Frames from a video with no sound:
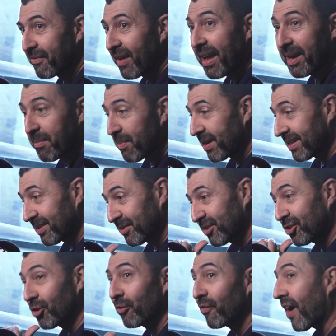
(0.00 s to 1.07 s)
anybody's
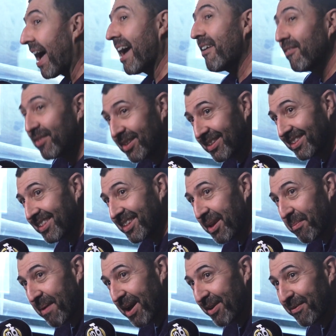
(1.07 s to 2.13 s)
survived the
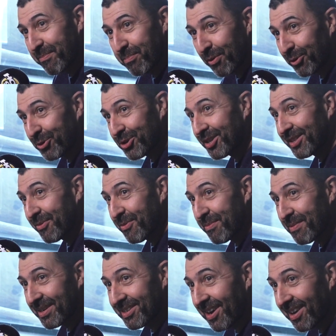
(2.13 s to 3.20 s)
amount of bullshit that we've
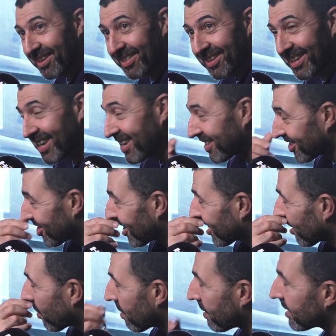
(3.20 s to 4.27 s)
been talking, the geek shit
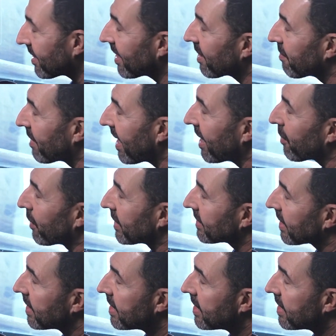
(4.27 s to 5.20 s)
that we've been talking. But anyways,